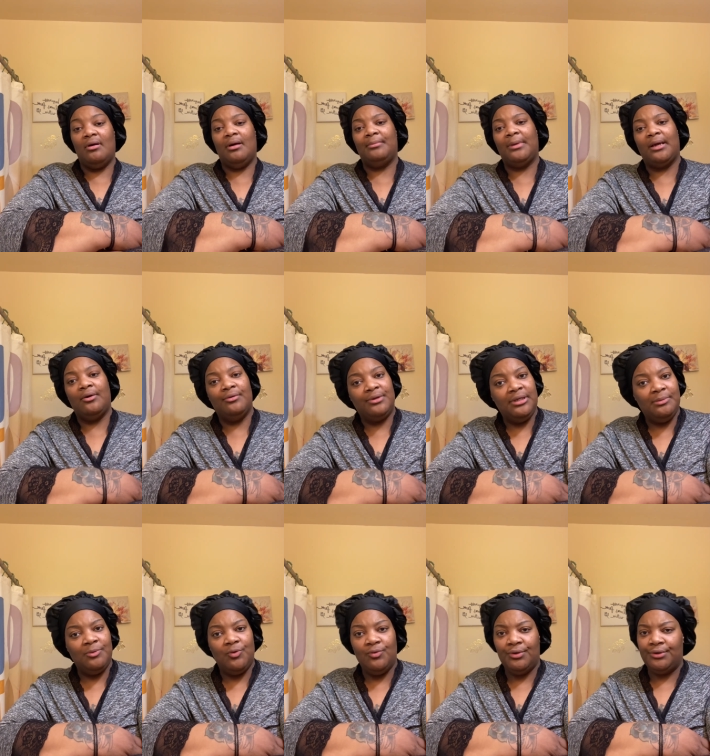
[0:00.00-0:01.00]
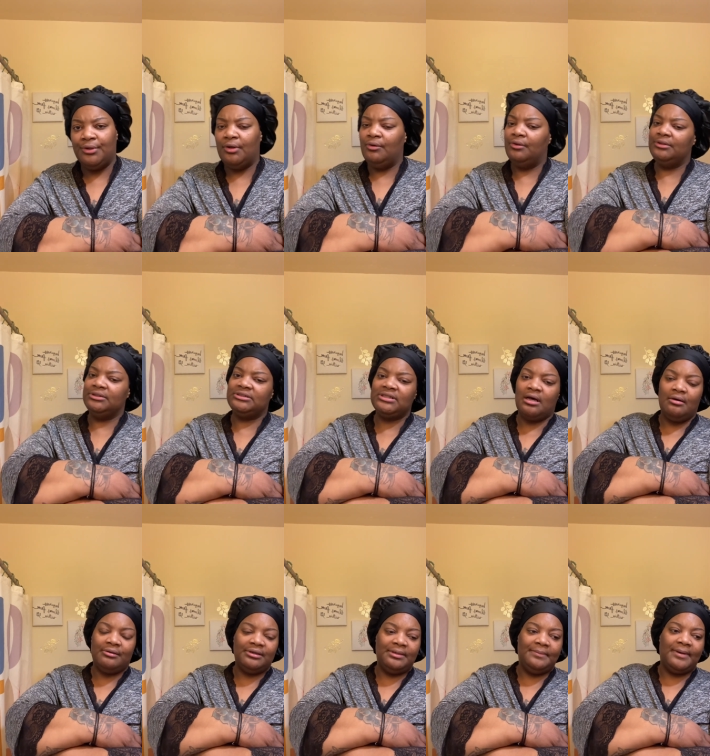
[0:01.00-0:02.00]
I'm not going to keep going on and
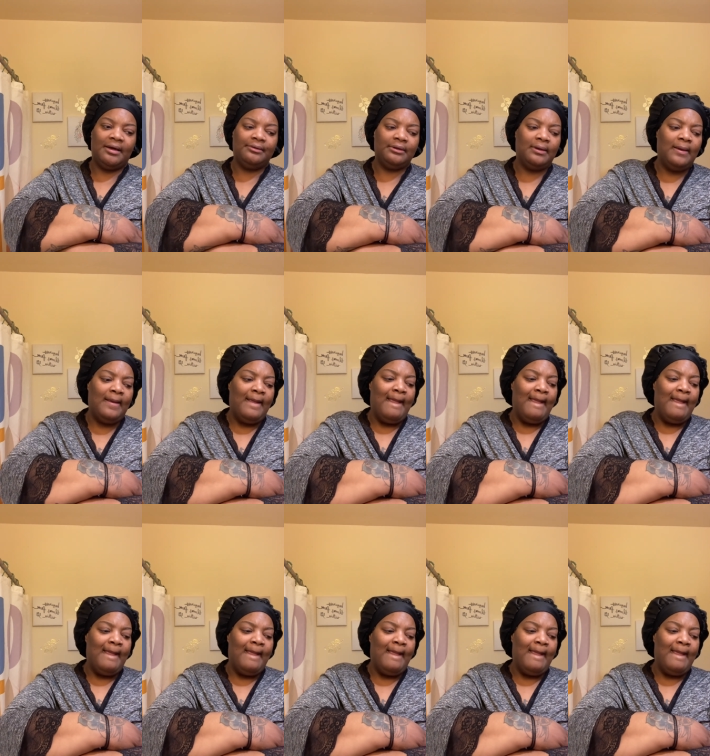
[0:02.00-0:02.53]
talking about it.